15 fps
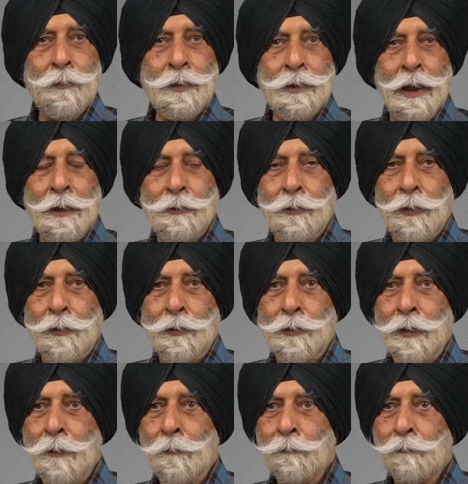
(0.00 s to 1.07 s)
Pathankot,
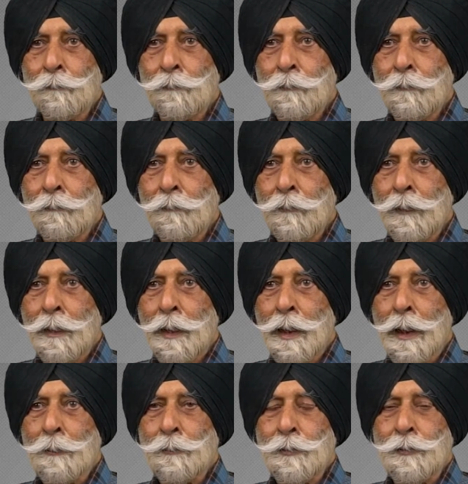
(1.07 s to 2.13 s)

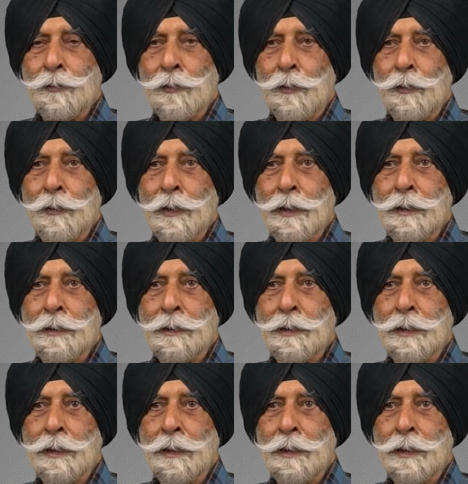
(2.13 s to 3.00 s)
I was told that